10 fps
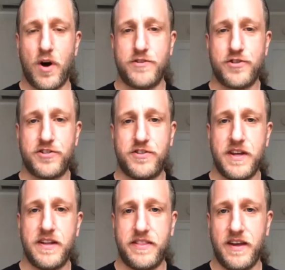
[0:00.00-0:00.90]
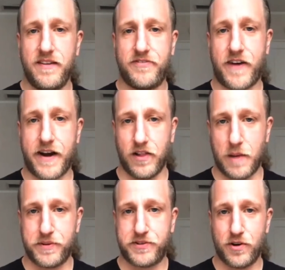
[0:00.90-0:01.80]
just did the final
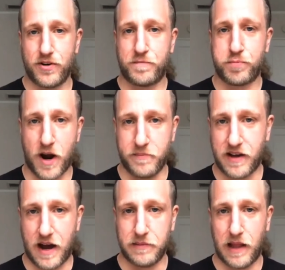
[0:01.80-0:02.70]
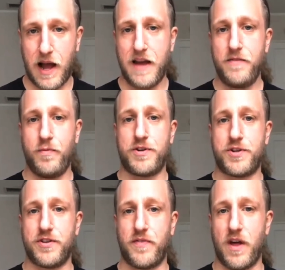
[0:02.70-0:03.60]
episode of Primetime Live, which
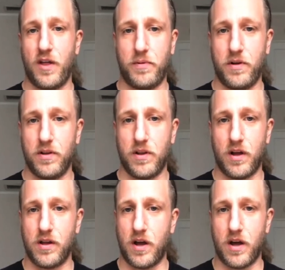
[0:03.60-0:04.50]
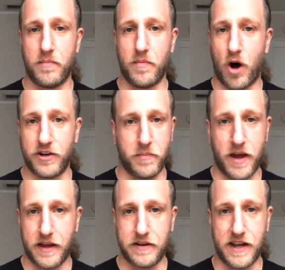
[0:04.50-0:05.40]
is available on
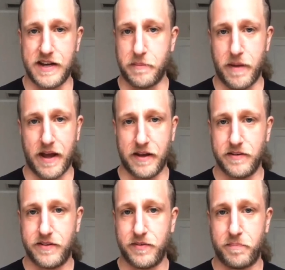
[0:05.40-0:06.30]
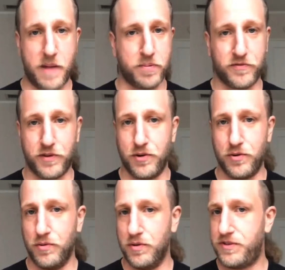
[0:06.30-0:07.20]
demand, in demand,
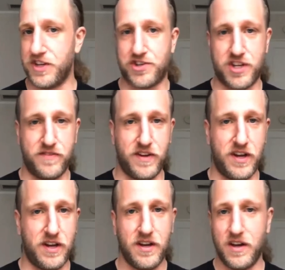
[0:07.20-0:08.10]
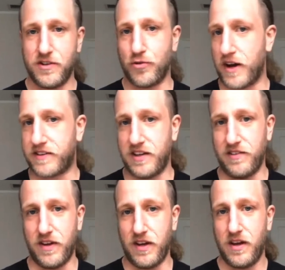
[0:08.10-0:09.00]
pay-per-view, Dish TV, Direct
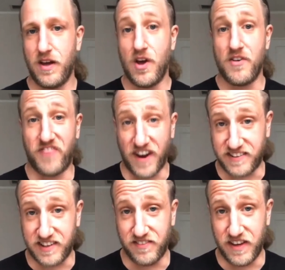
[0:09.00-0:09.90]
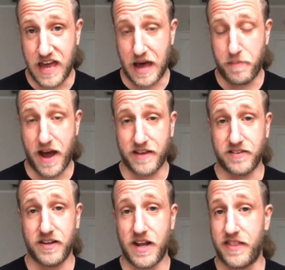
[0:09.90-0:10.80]
TV, Fight TV app has
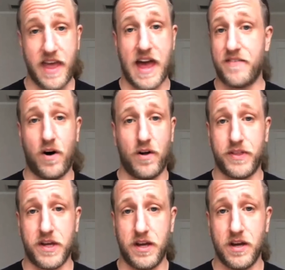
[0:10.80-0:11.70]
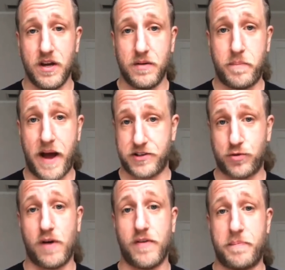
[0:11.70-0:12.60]
it, and they have all the past
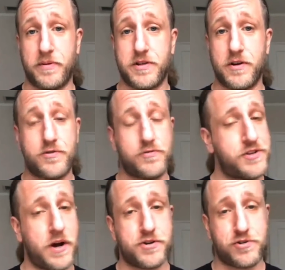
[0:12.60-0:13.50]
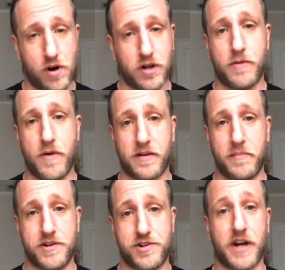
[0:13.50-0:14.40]
12 episodes, which I would strongly
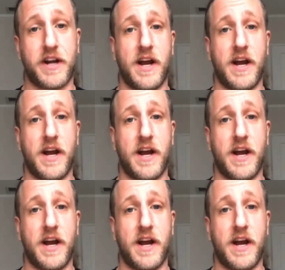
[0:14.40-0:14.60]
recommend checking out.